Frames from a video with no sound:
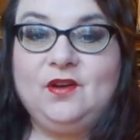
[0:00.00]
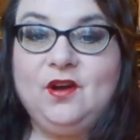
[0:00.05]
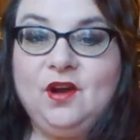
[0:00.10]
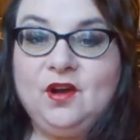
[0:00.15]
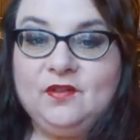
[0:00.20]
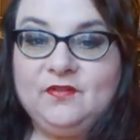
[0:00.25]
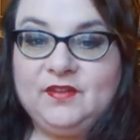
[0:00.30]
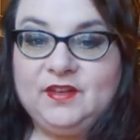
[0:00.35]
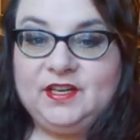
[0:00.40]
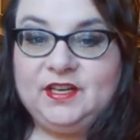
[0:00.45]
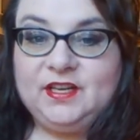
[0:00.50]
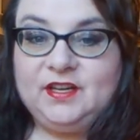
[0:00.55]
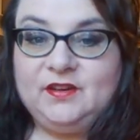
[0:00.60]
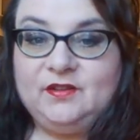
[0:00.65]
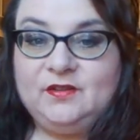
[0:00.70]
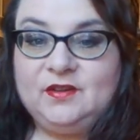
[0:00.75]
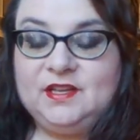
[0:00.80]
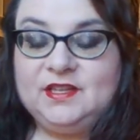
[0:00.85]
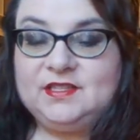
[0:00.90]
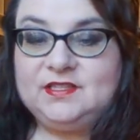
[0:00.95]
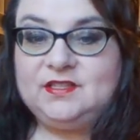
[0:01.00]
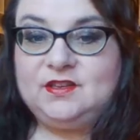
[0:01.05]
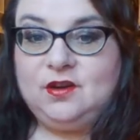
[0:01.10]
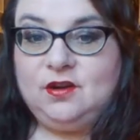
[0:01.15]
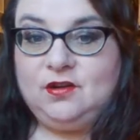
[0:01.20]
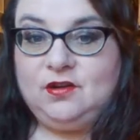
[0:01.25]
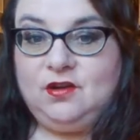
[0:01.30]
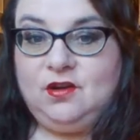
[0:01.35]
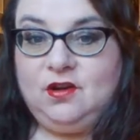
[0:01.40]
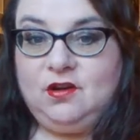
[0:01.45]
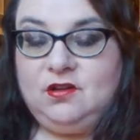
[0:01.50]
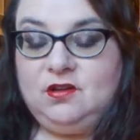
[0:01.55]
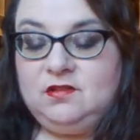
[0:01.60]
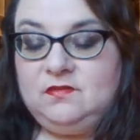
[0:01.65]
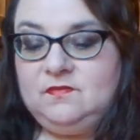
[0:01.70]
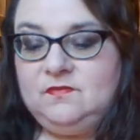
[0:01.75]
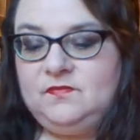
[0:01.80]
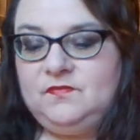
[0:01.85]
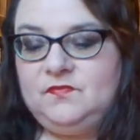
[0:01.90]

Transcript: haul video. It's an art haul.